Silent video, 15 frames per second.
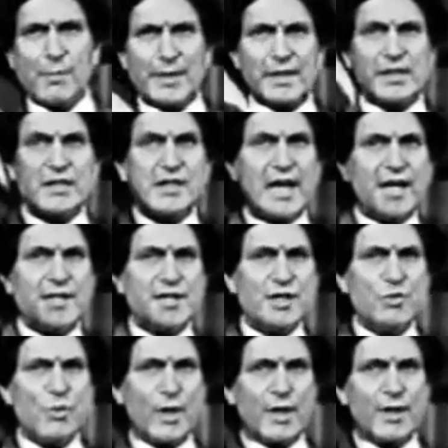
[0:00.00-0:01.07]
but a
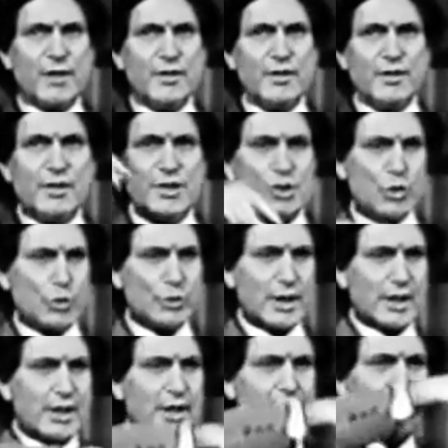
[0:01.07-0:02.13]
slanted one. So
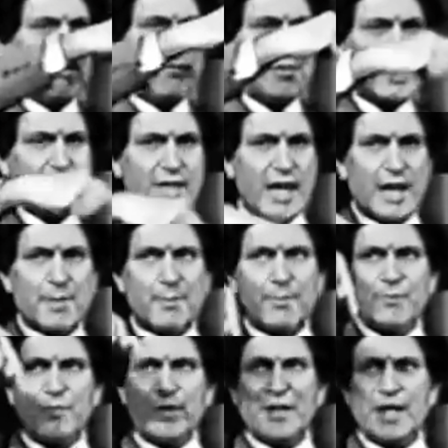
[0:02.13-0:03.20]
that every time
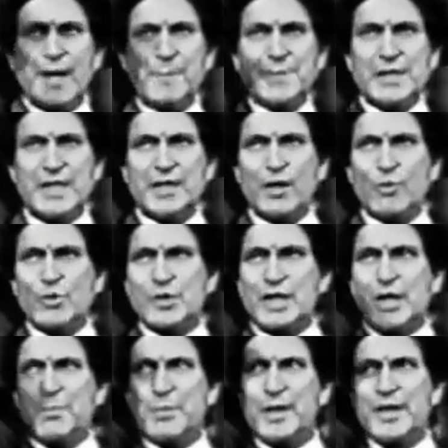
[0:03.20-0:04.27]
when the ups and downs
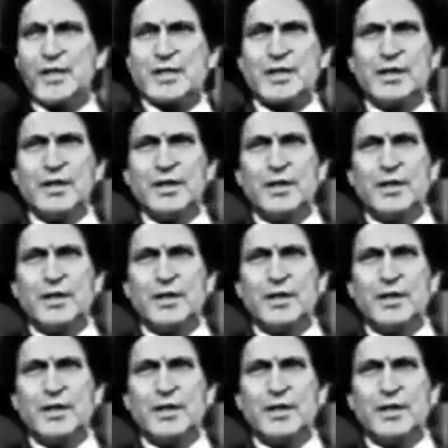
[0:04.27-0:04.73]
take place,